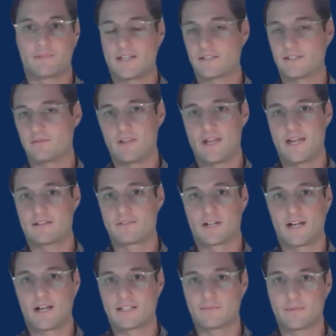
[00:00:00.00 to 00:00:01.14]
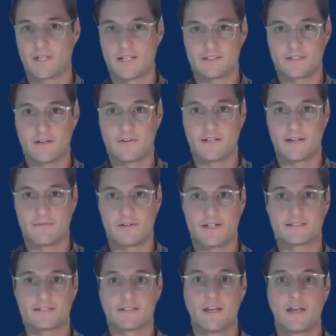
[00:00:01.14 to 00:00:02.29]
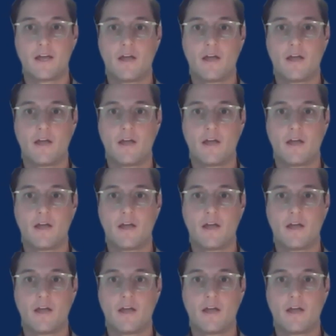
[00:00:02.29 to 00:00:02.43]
the customer doesn't know the difference.